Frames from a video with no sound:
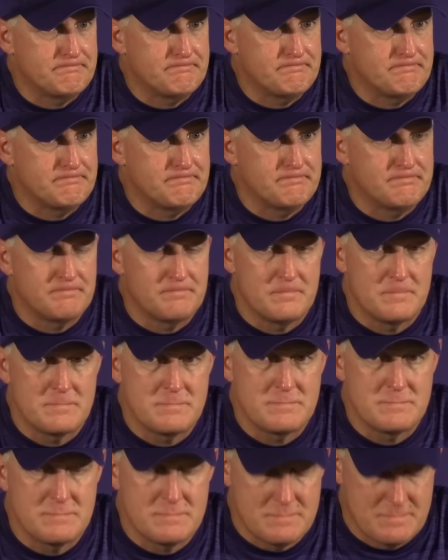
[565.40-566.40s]

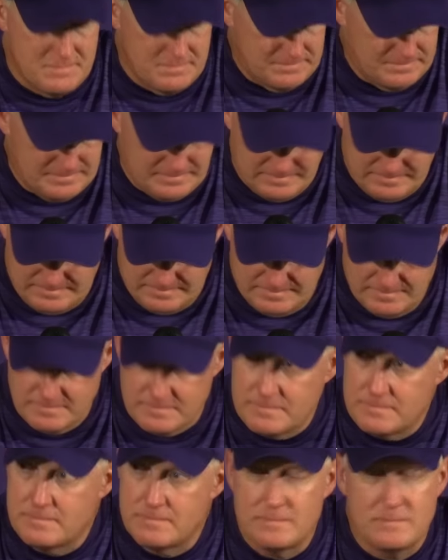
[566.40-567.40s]

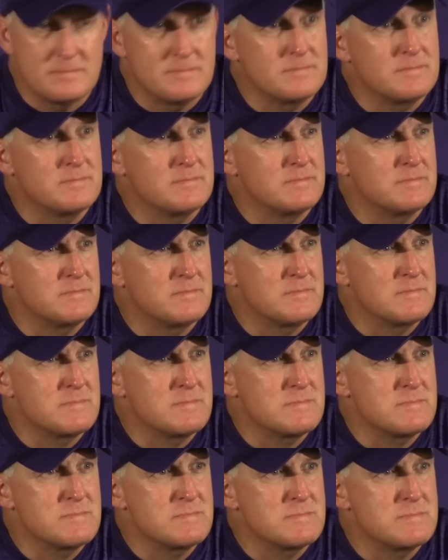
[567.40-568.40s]

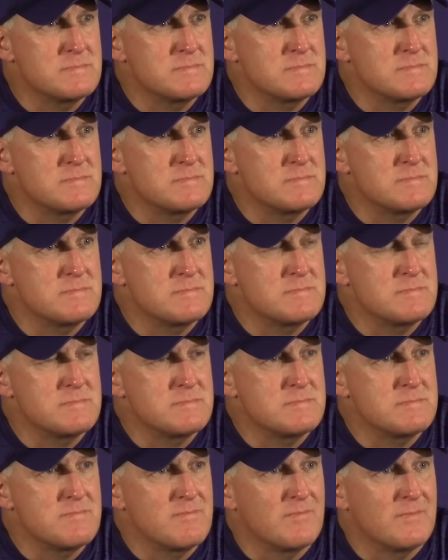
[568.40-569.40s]

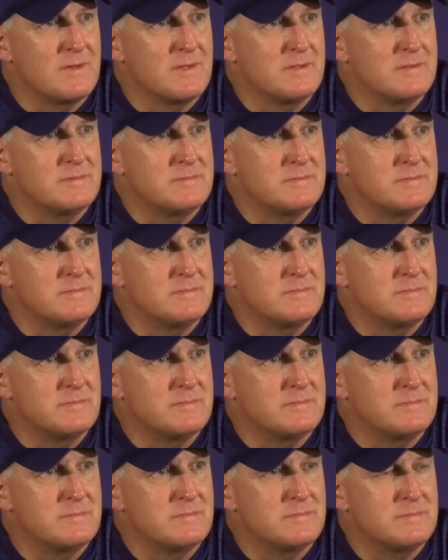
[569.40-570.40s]

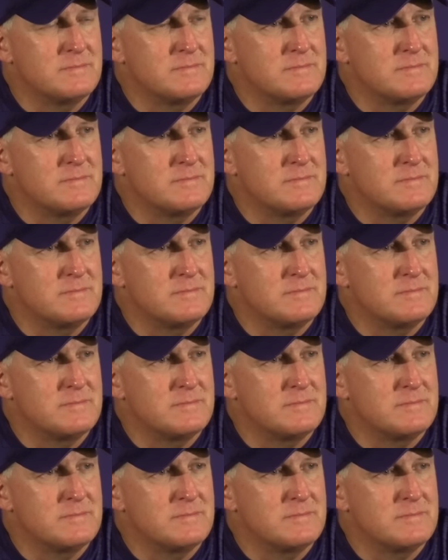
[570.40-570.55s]
(silence)